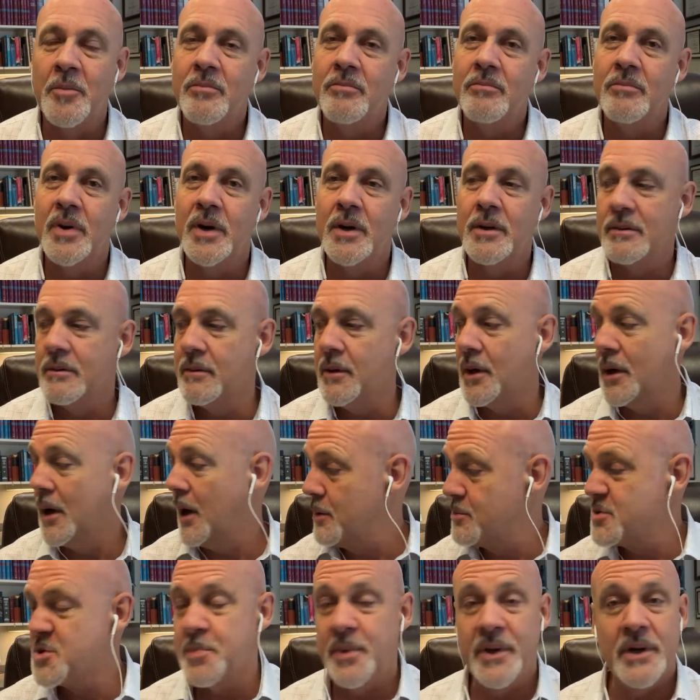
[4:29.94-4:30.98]
But
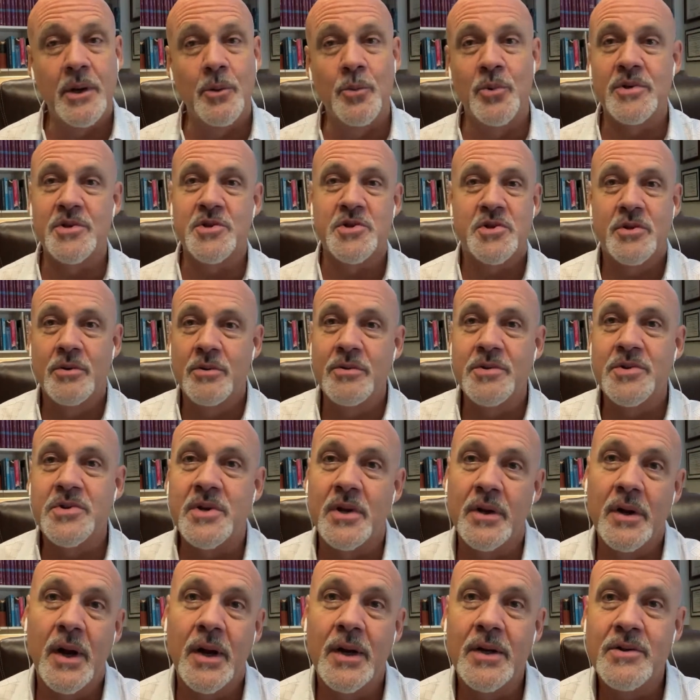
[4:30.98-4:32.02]
I'm speaking with the students
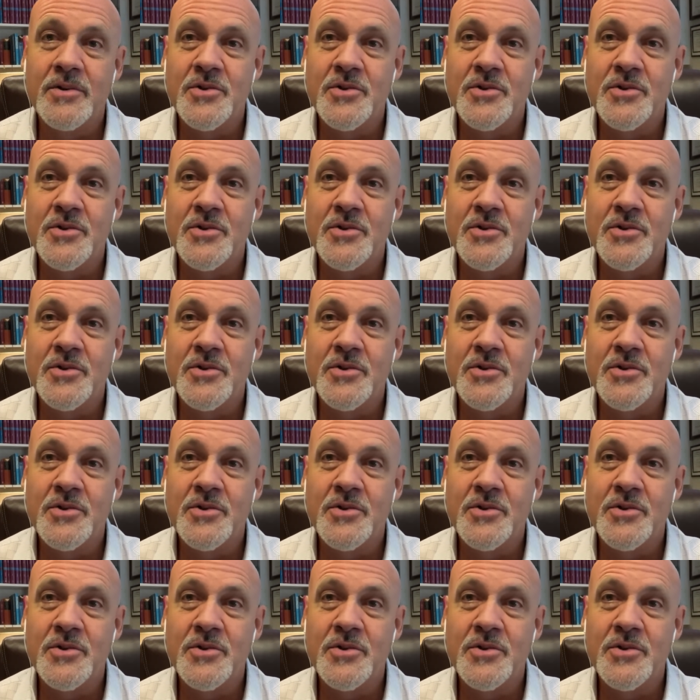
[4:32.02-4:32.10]
tonight.